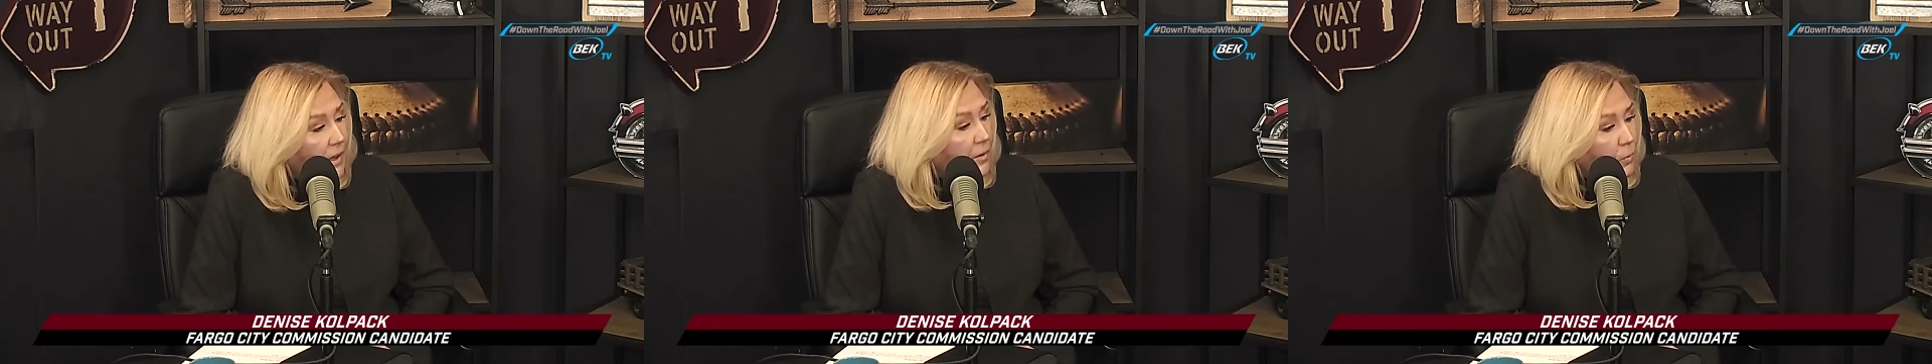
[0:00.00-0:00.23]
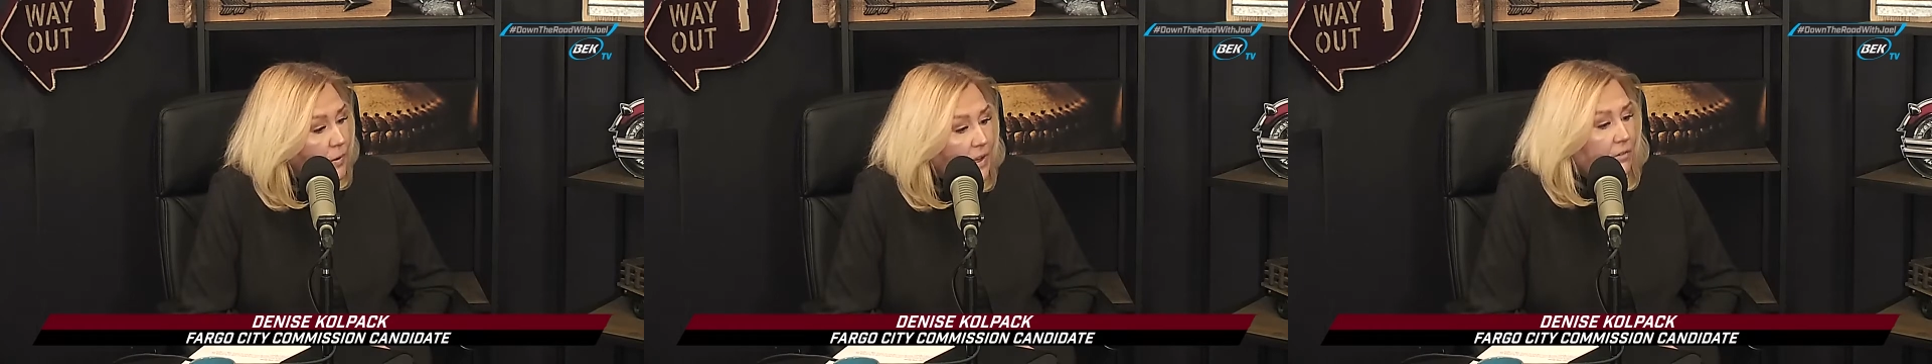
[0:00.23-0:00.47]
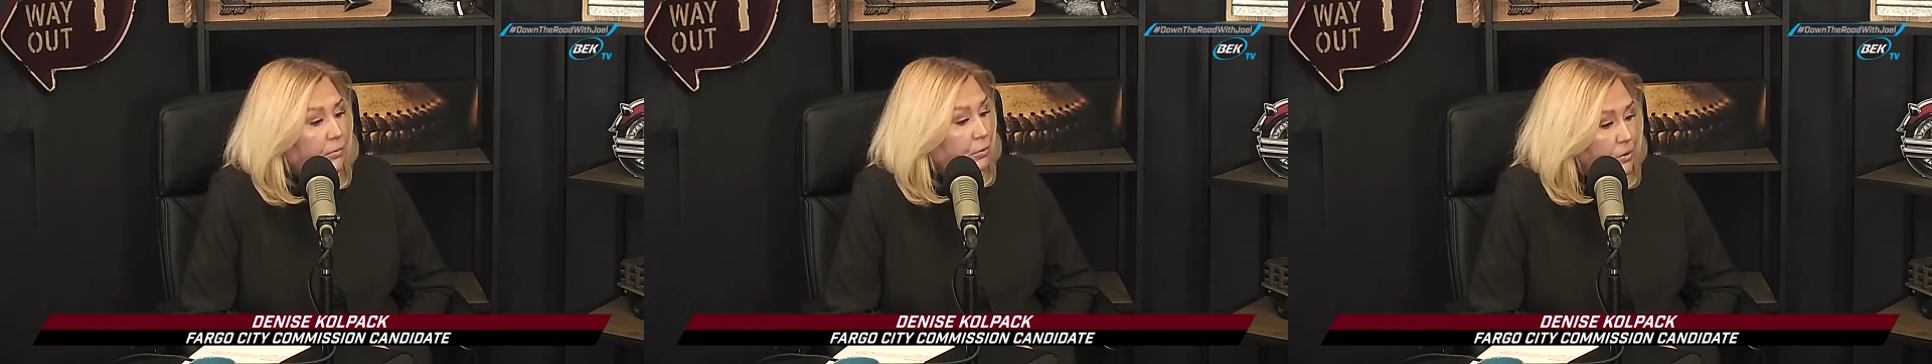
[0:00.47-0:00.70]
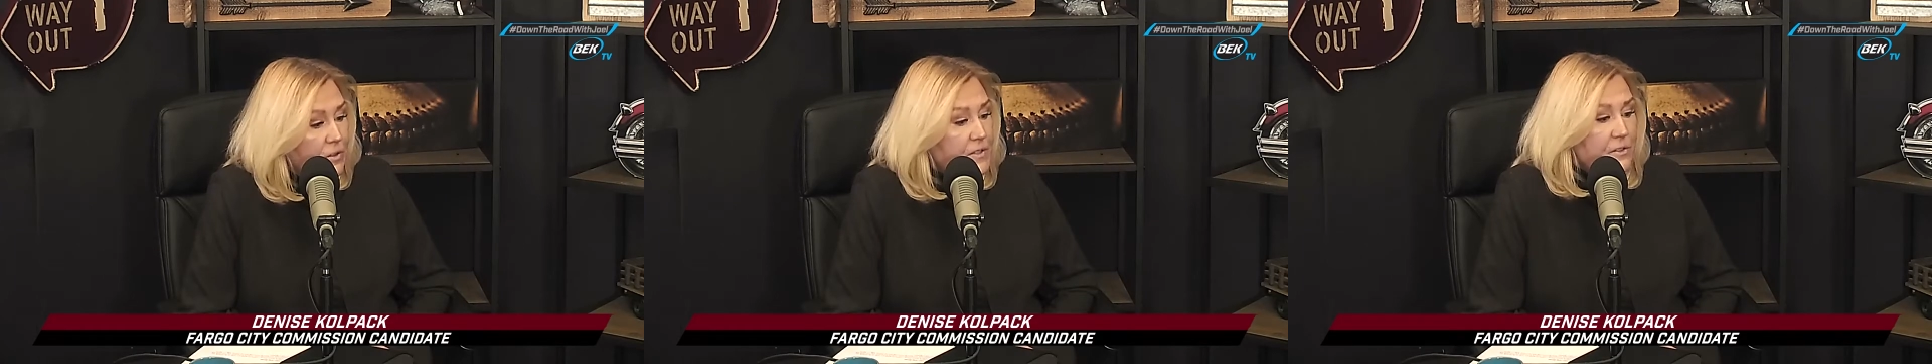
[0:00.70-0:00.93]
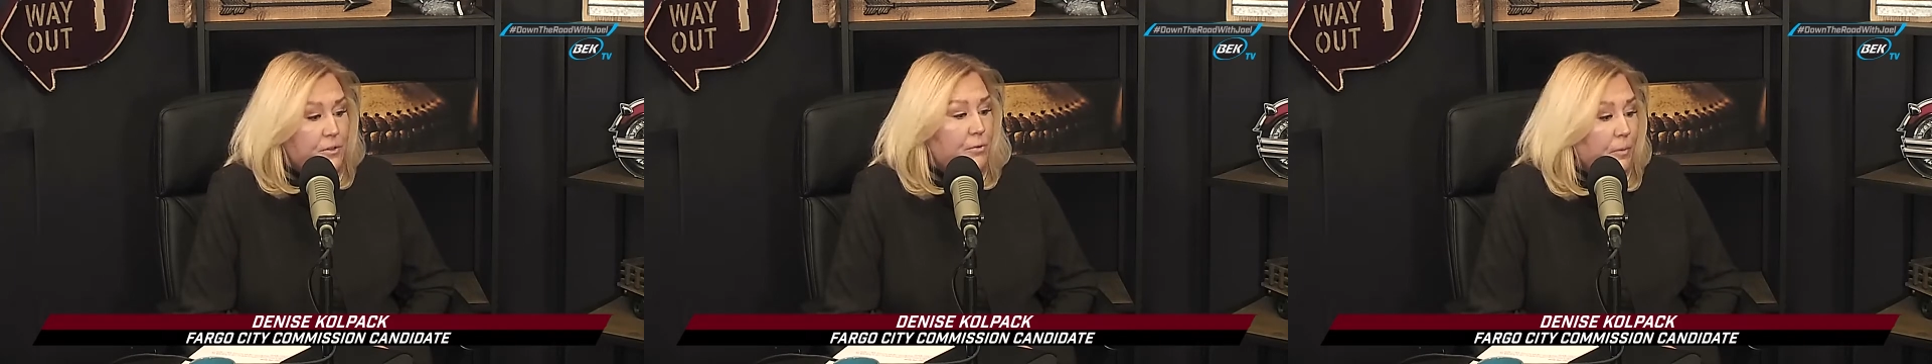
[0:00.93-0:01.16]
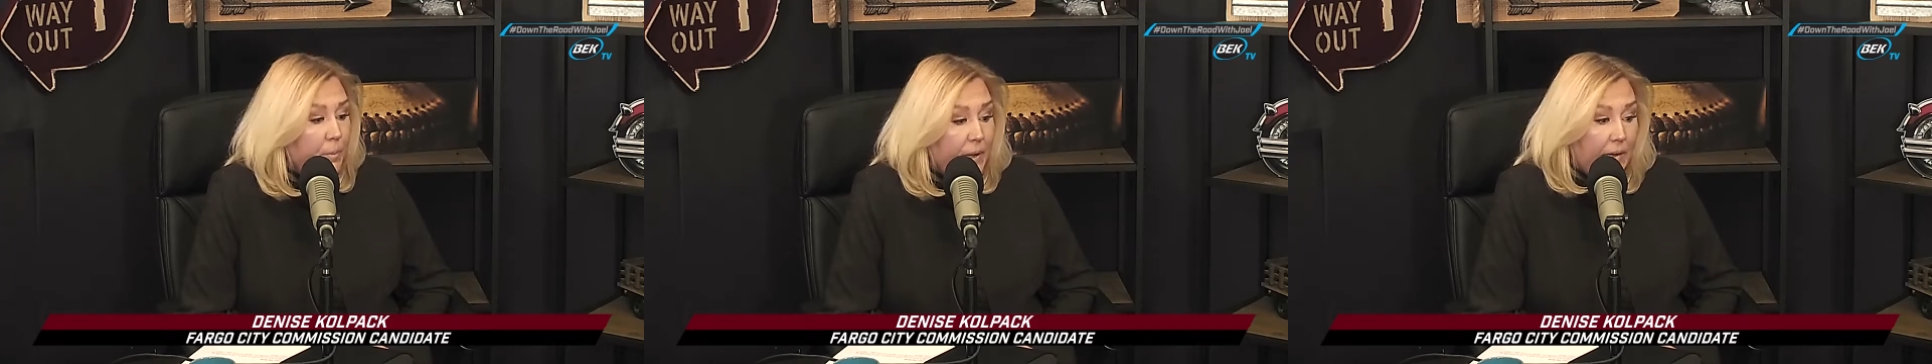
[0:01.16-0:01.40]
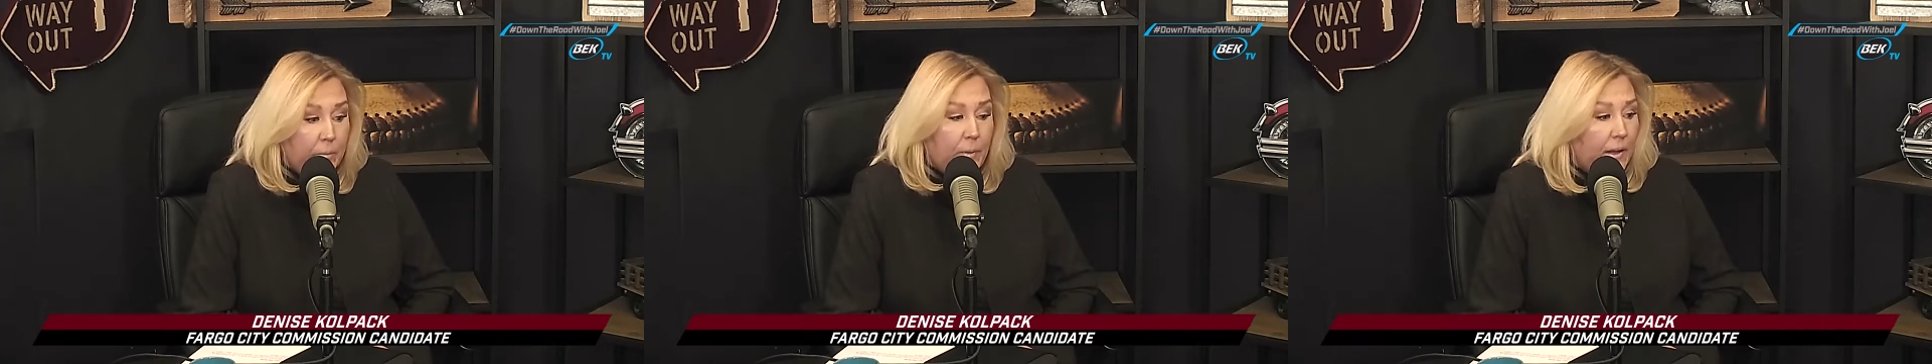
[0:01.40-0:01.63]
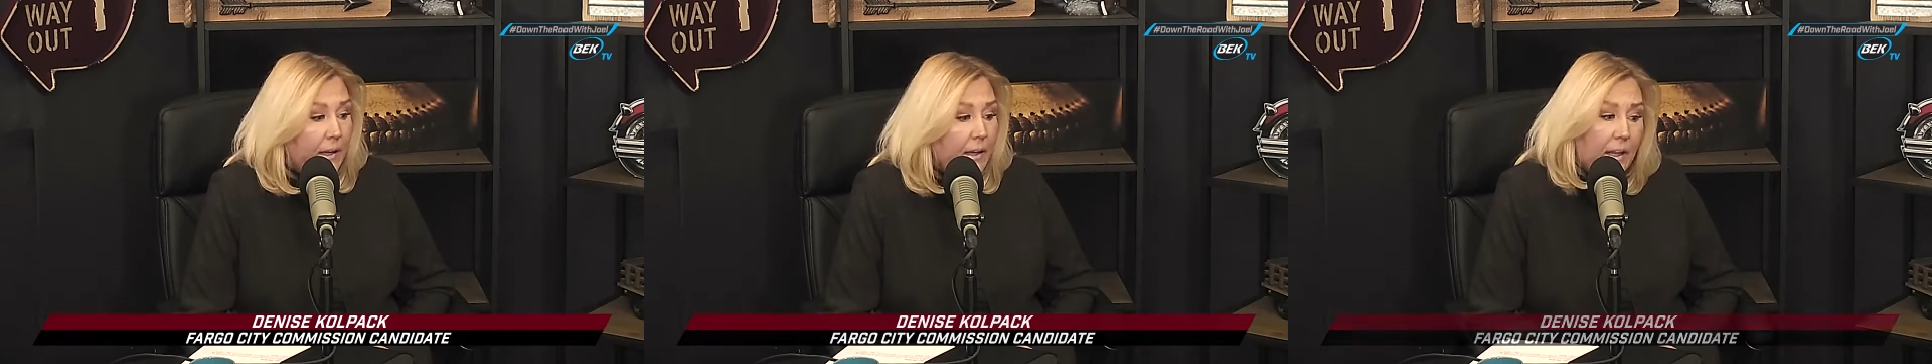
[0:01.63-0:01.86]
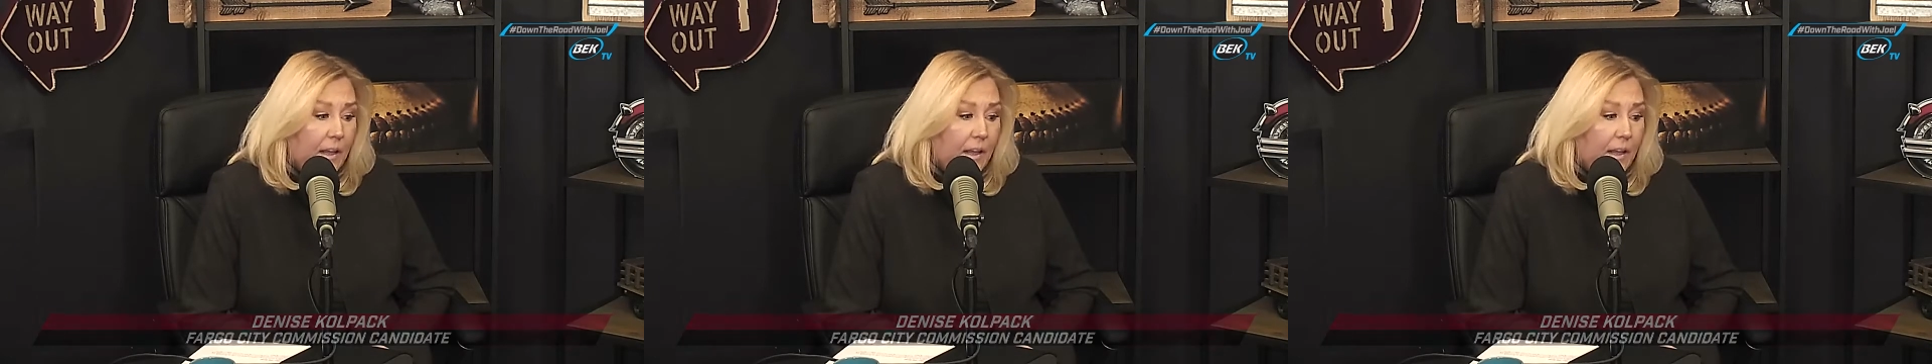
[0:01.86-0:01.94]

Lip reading: and we have rules to abide by,